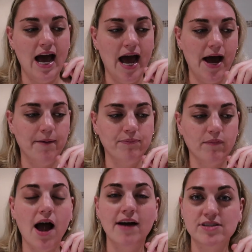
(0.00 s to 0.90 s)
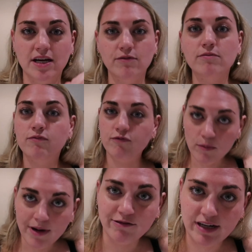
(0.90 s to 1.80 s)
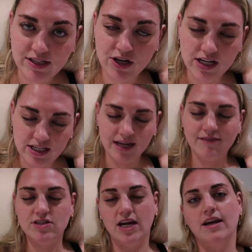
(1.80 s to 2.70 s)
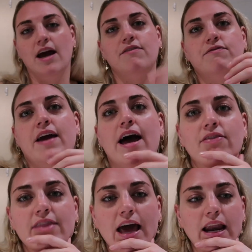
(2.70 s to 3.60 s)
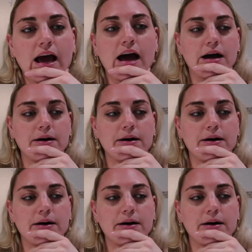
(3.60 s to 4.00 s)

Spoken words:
I've done, from my research that I've done, I found that